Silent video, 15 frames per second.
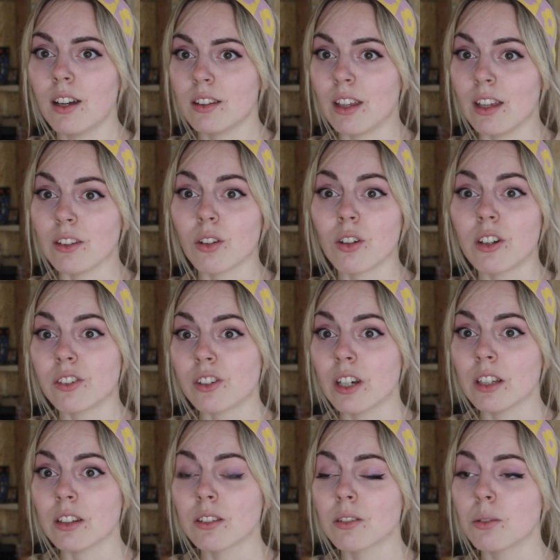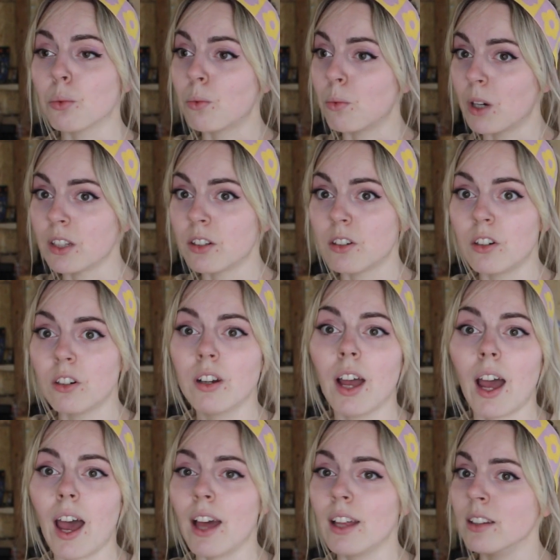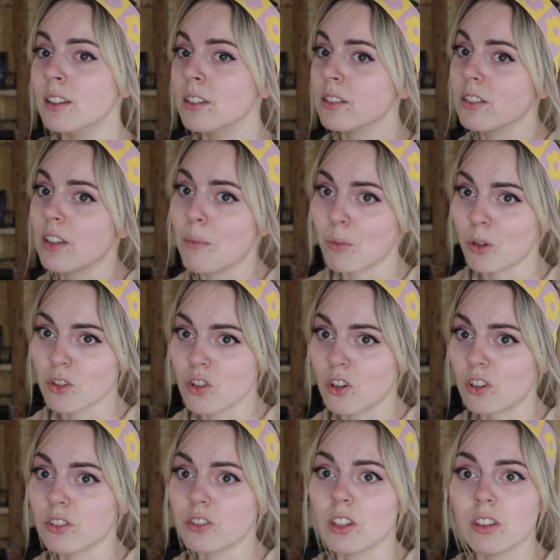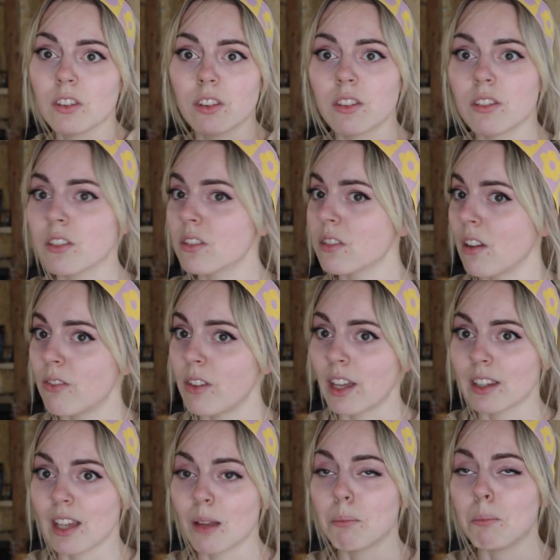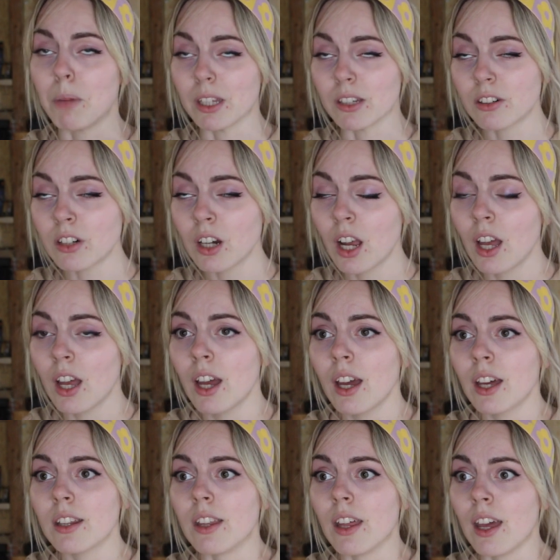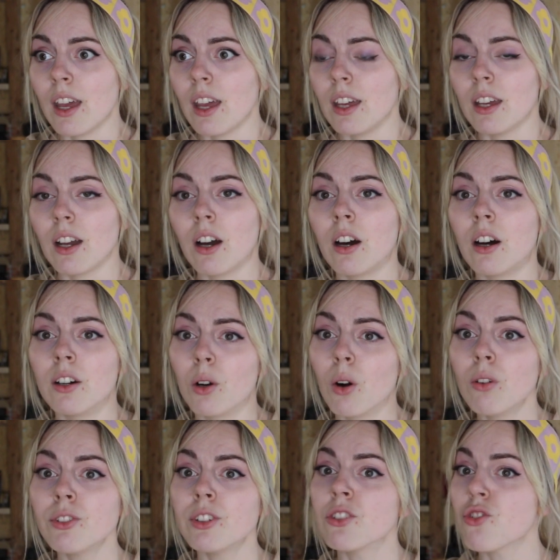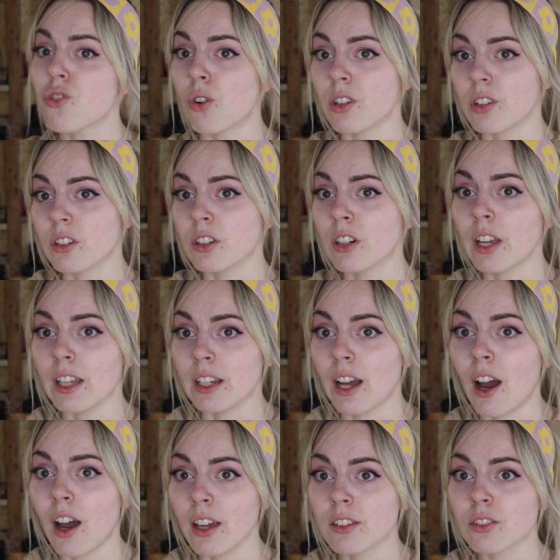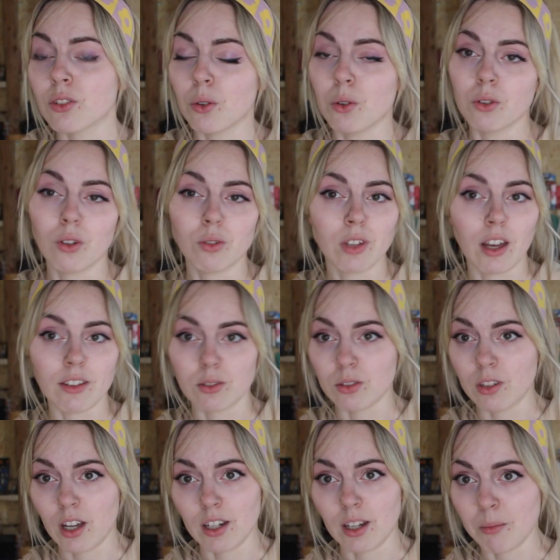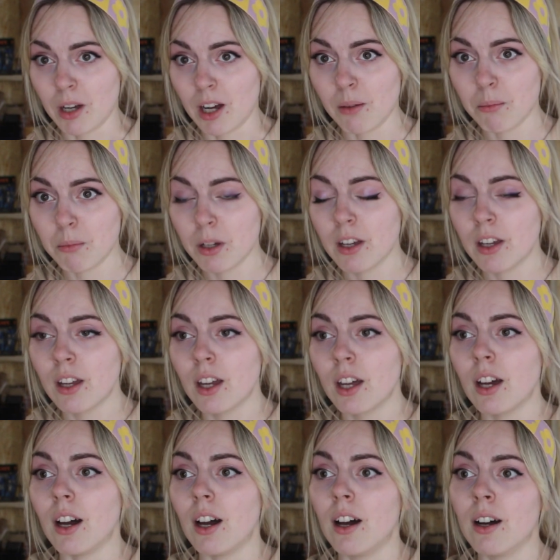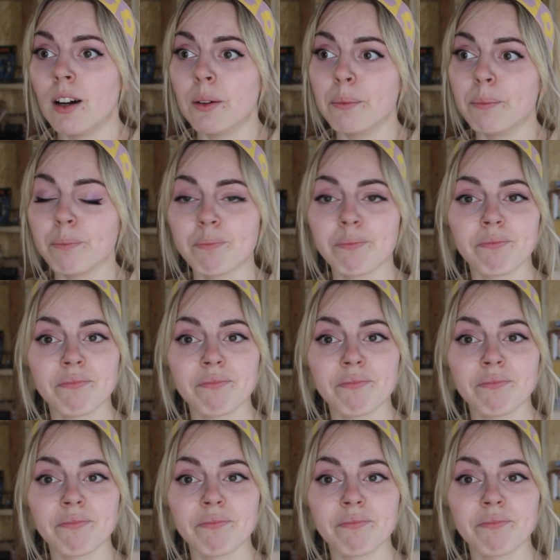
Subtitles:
They tolerate weather and temperatures and stuff like that better. They are often shorter in height, so you don't have to tie them up. And